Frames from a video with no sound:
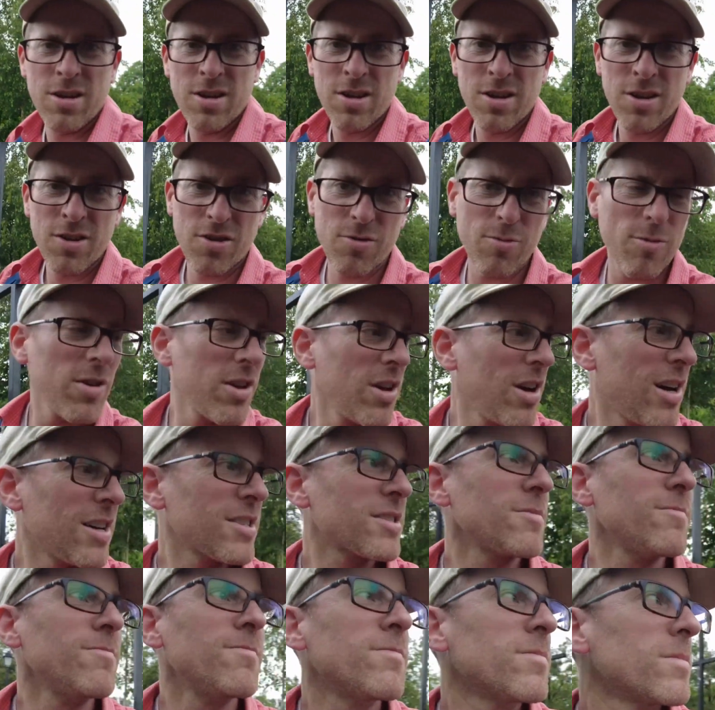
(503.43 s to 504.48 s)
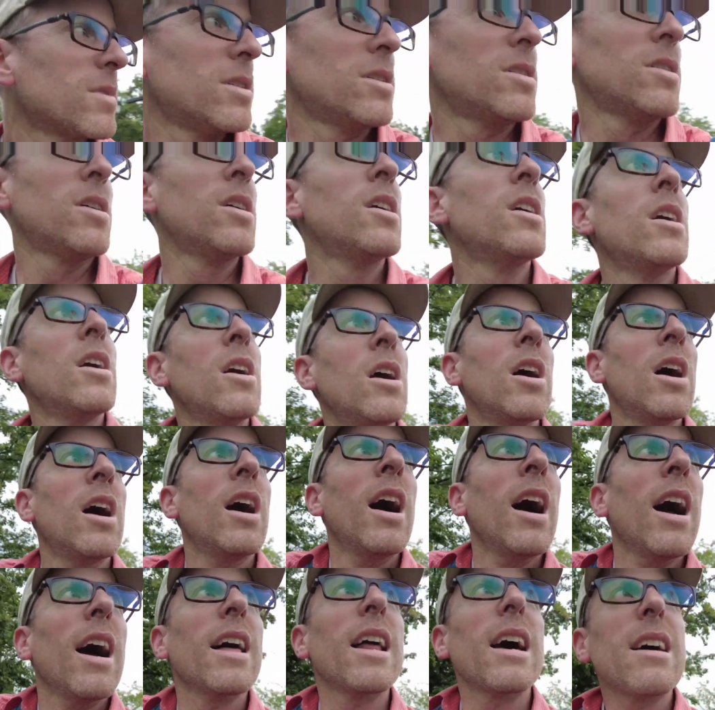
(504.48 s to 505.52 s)
It's really awesome.
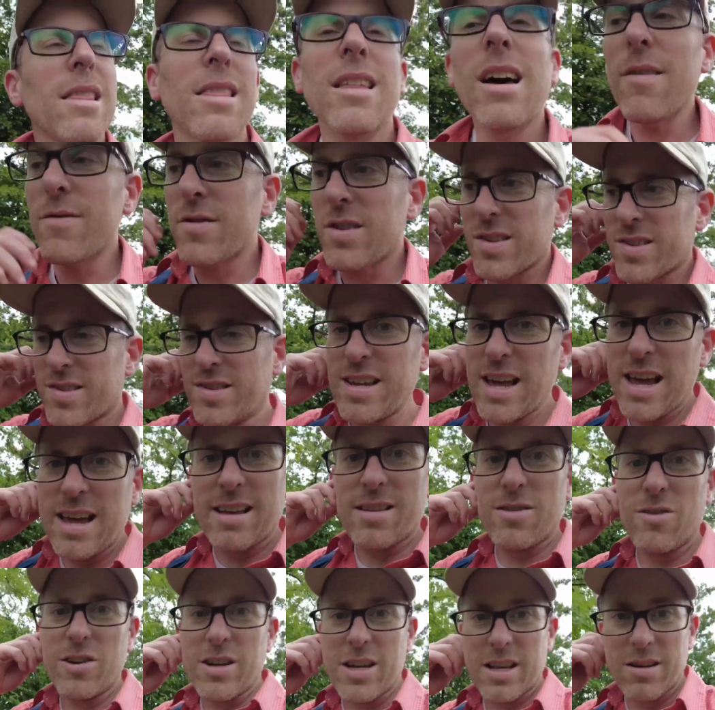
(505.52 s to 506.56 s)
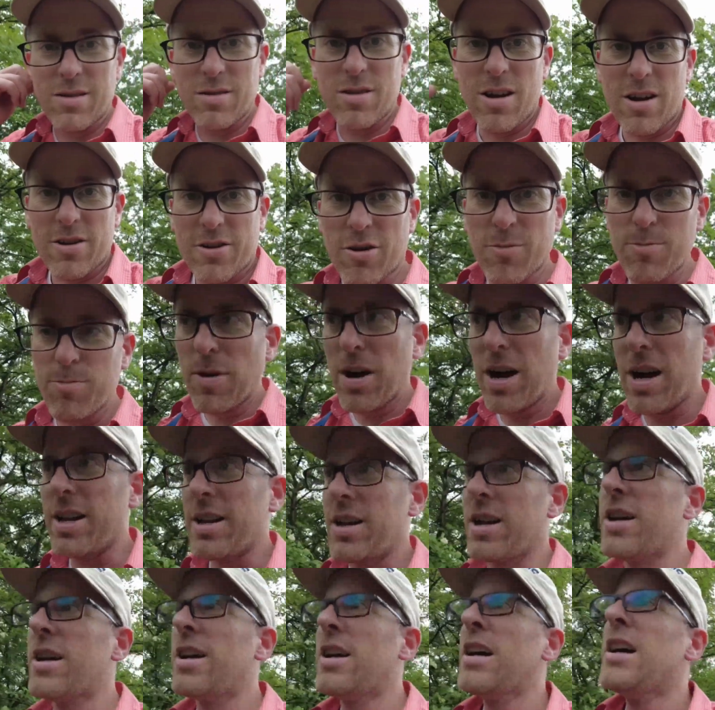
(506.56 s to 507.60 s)
And I'd love to stay and look at it longer, but
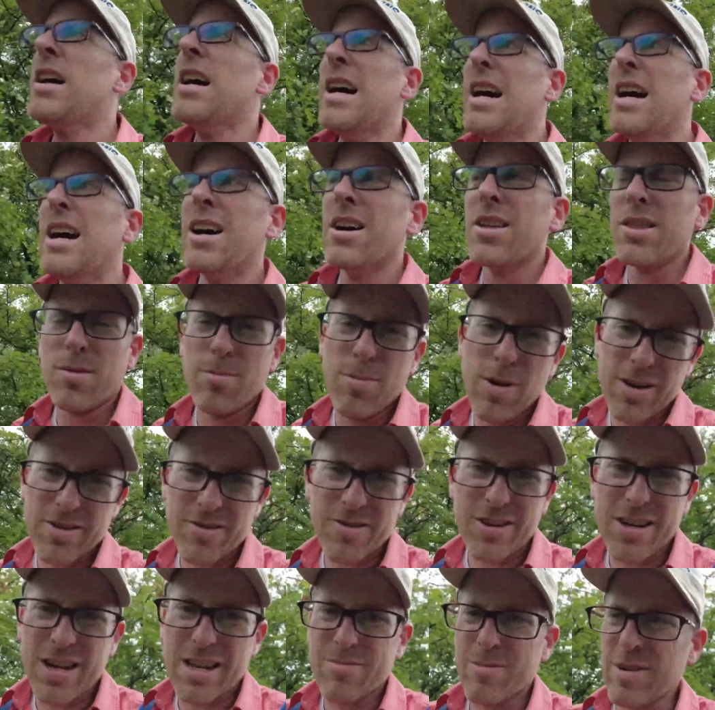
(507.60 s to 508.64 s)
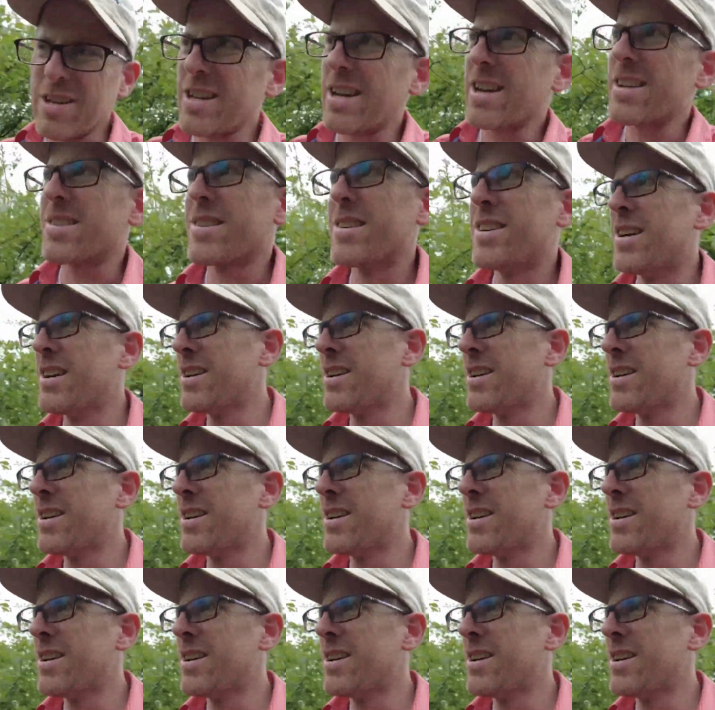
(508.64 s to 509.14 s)
the bugs are getting me, guys.